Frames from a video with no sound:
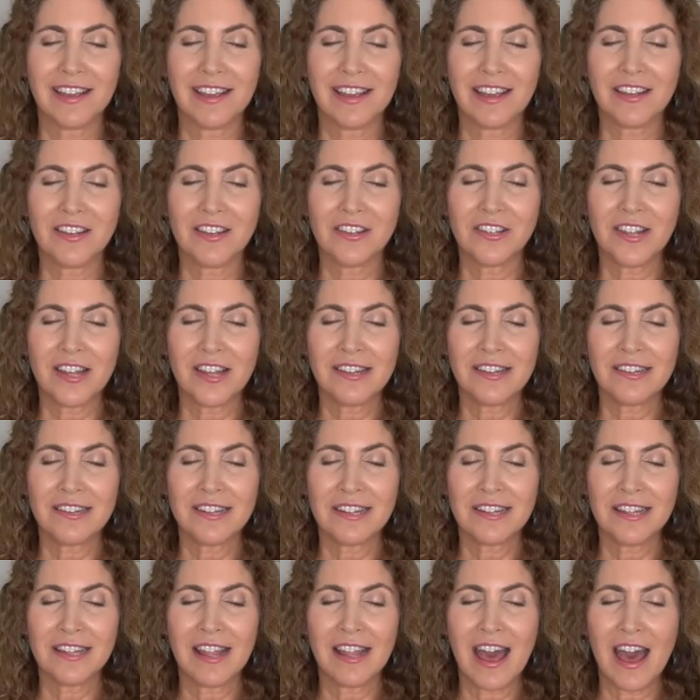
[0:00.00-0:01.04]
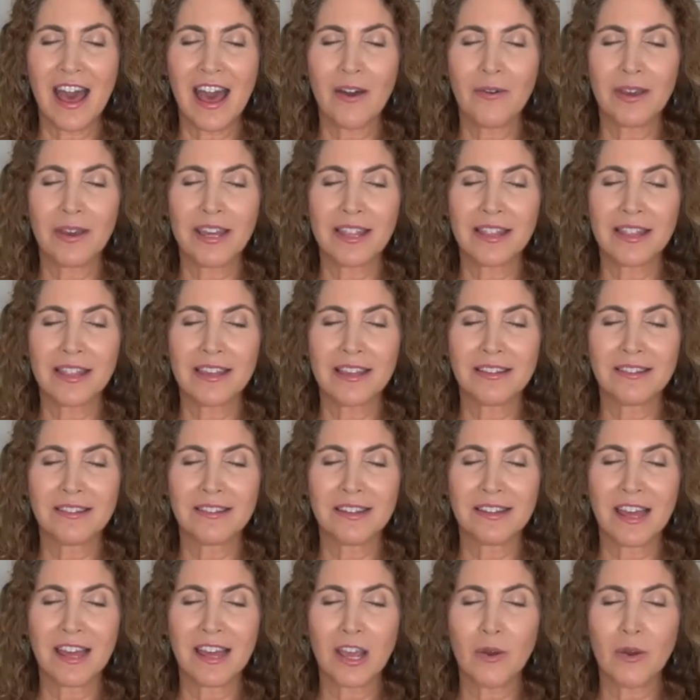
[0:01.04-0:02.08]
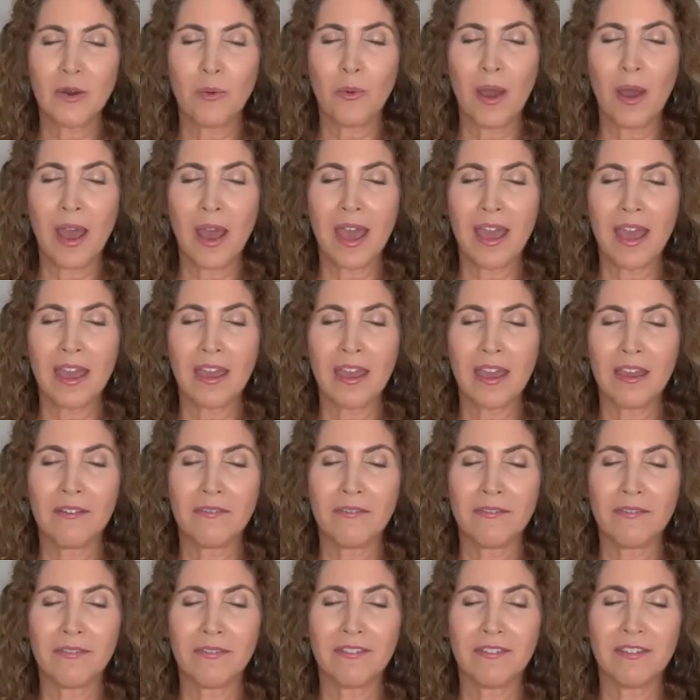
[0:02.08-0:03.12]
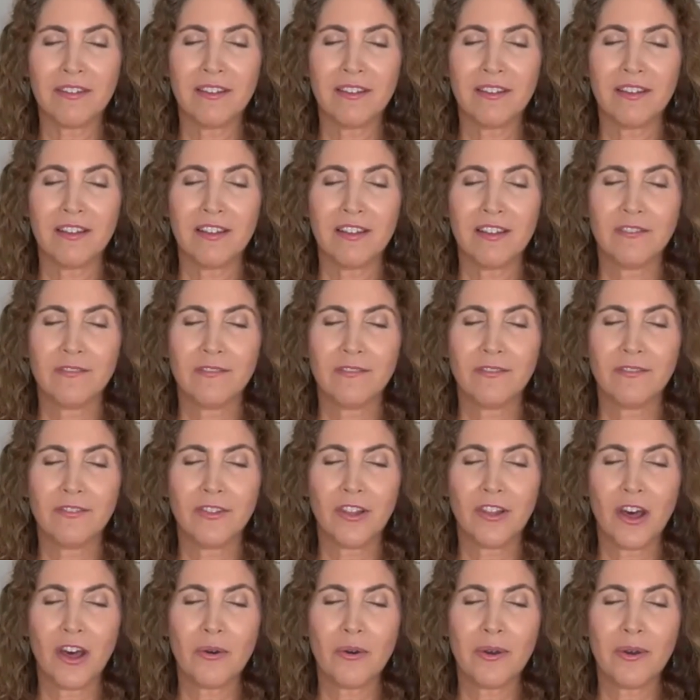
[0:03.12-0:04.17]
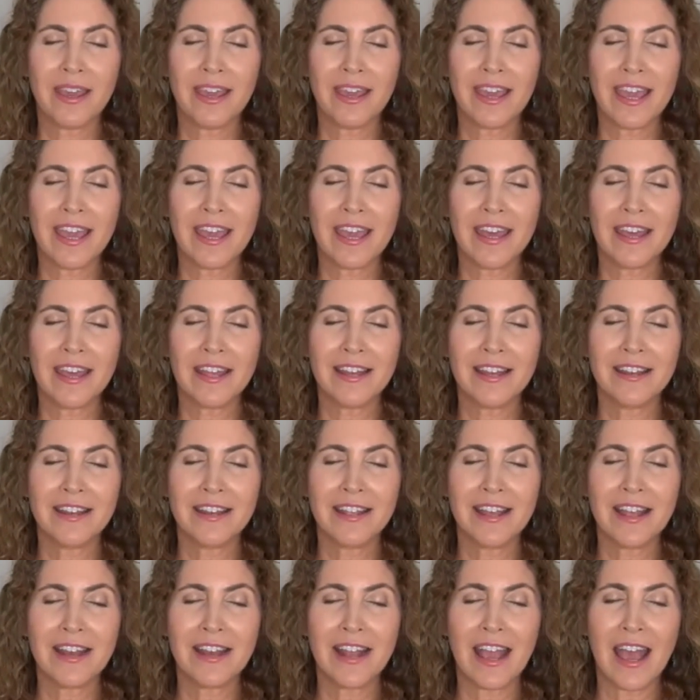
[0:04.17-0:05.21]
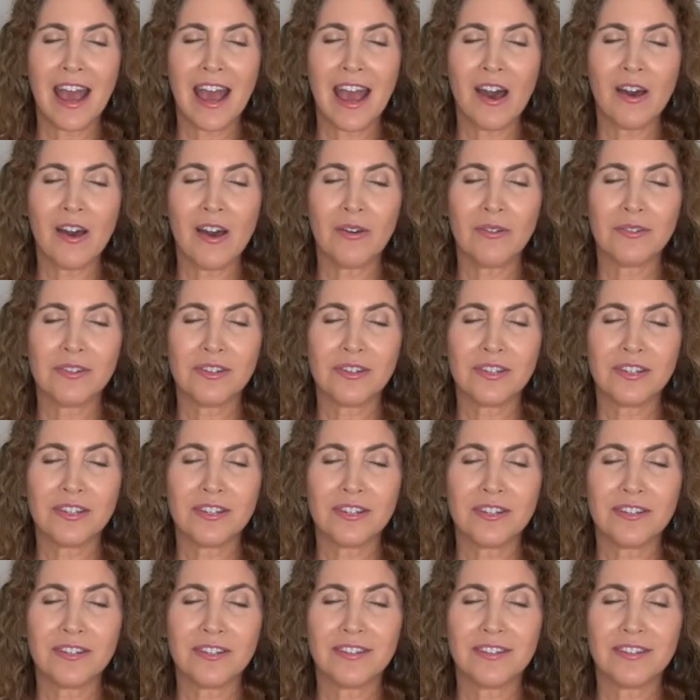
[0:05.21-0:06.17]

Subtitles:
And just allowing this like a wave flowing in and out.